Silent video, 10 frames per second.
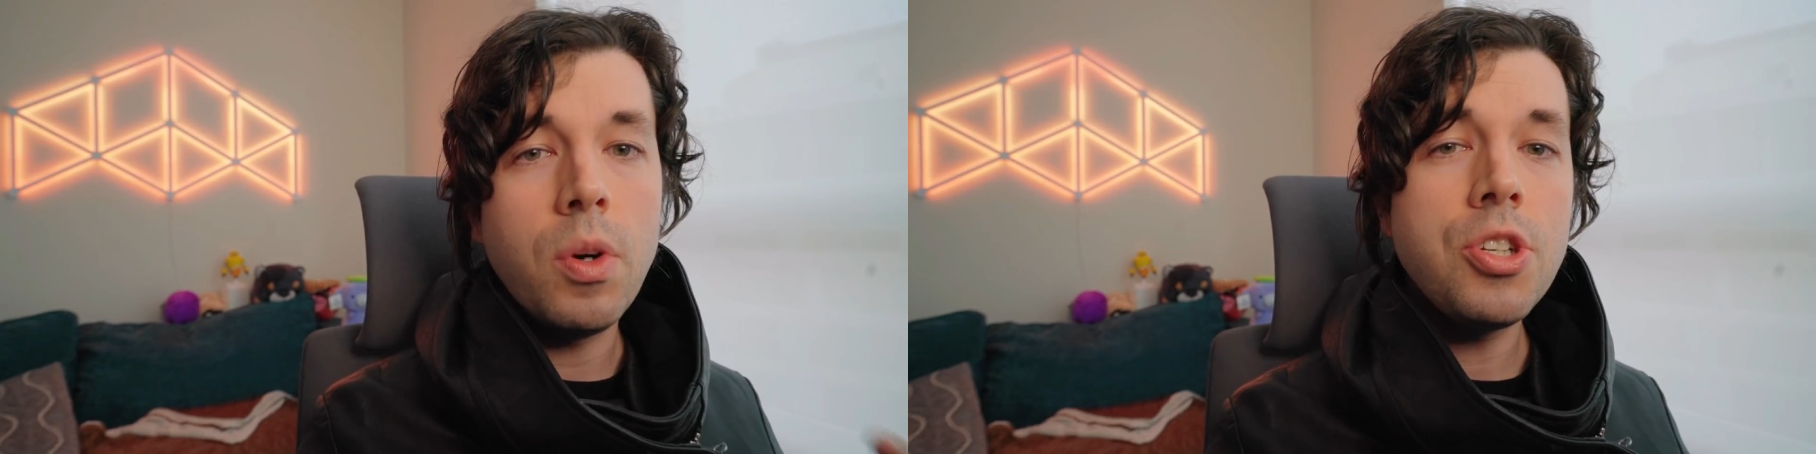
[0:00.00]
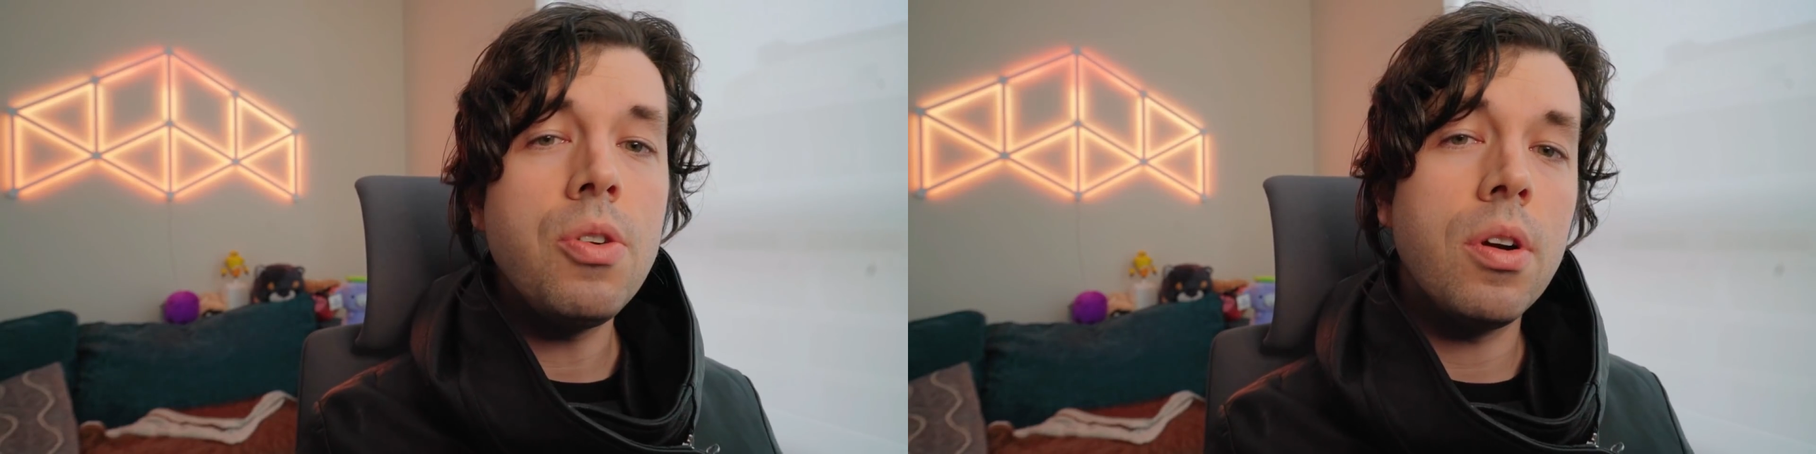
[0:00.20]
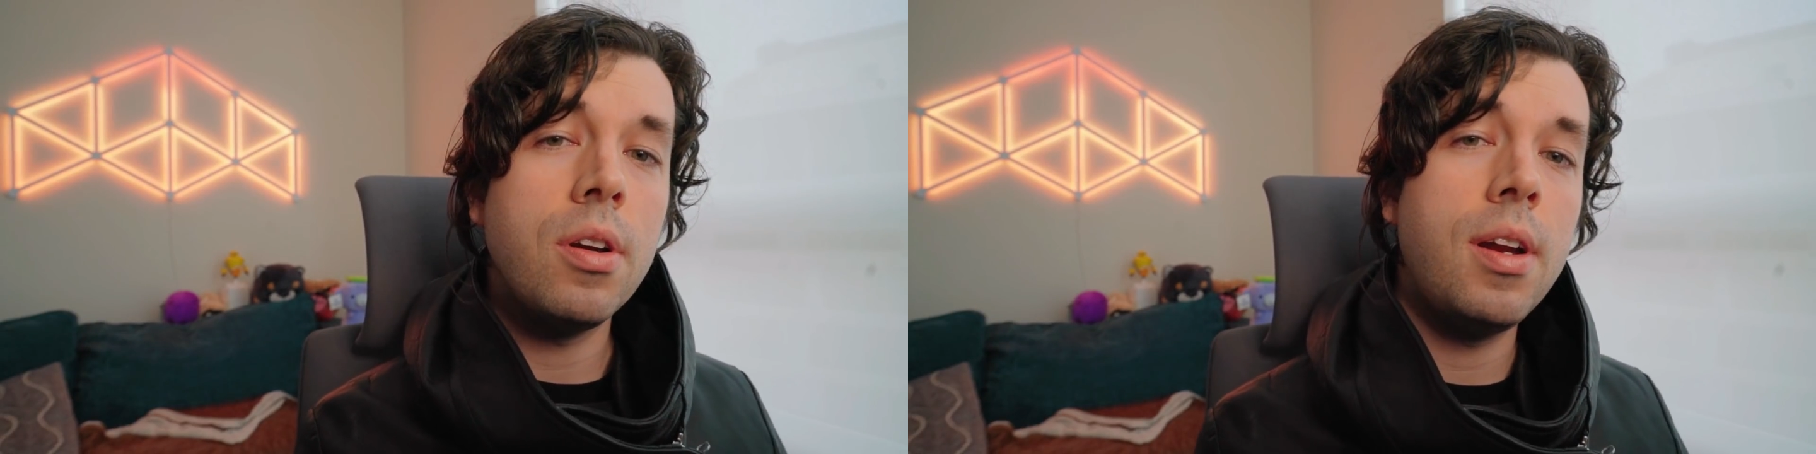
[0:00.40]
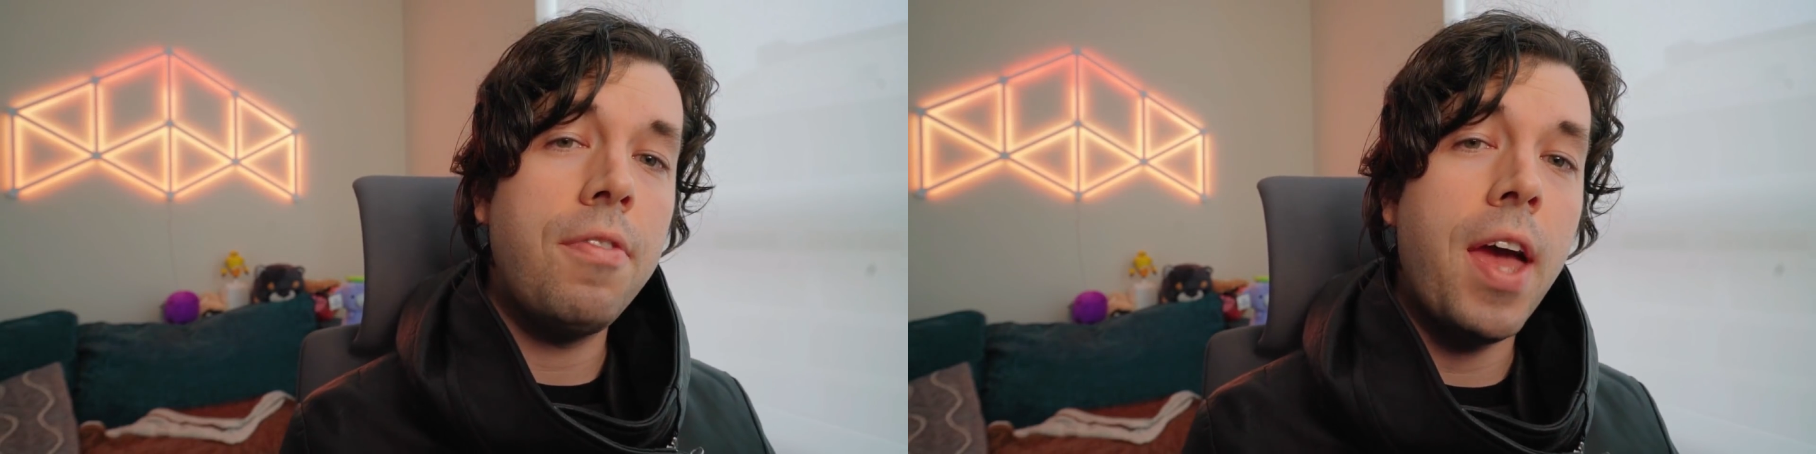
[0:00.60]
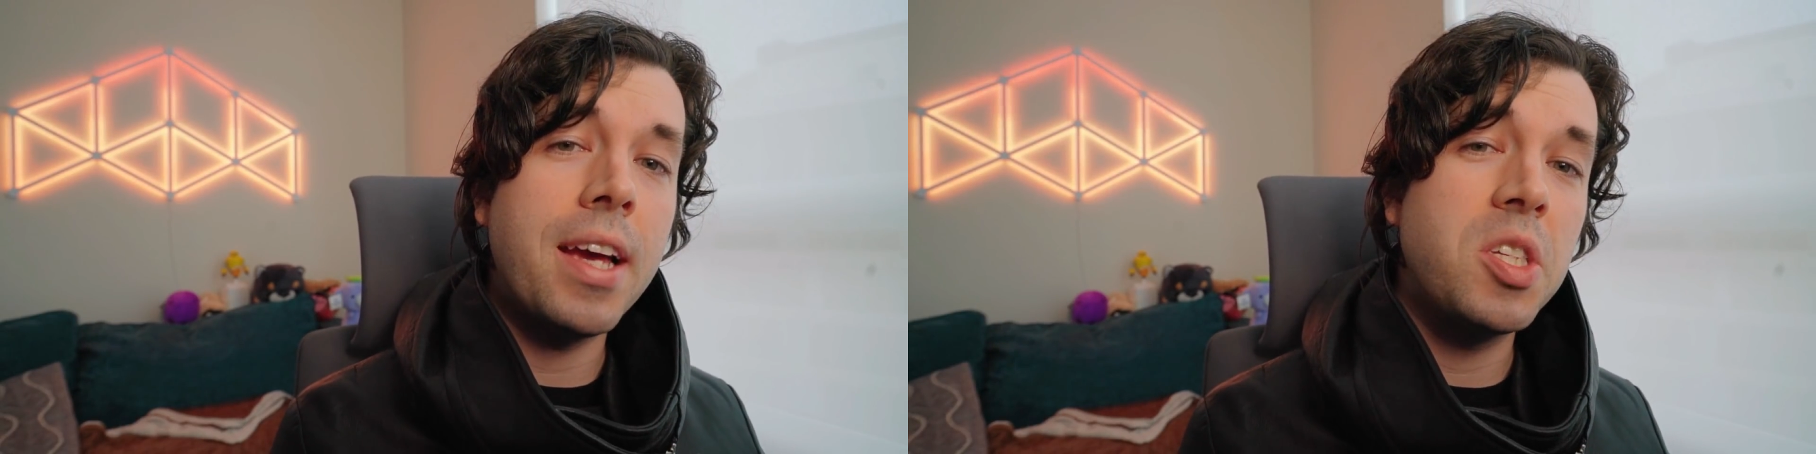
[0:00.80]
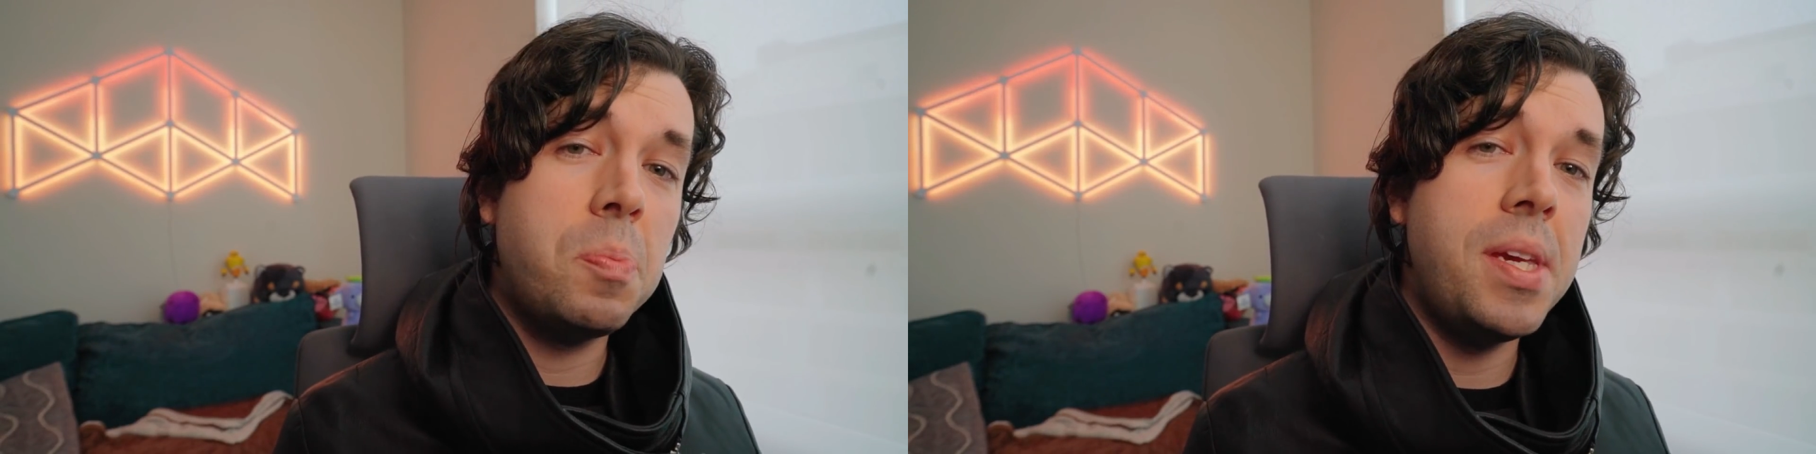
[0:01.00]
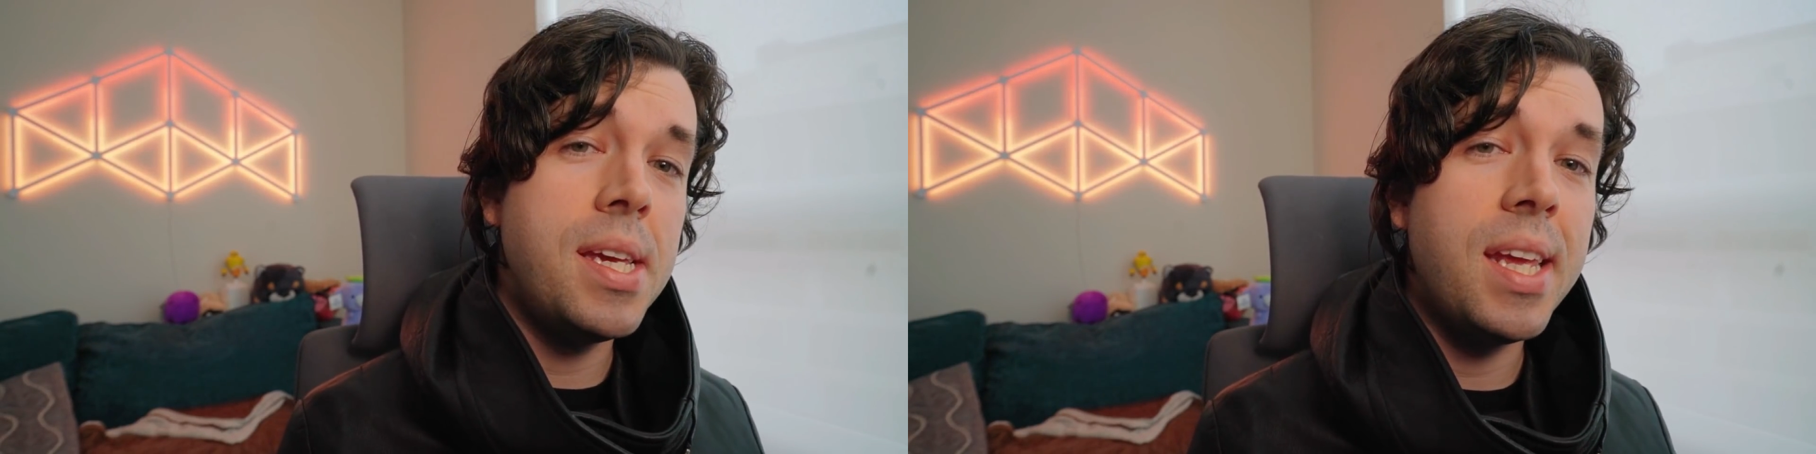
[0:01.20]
once you earn enough XP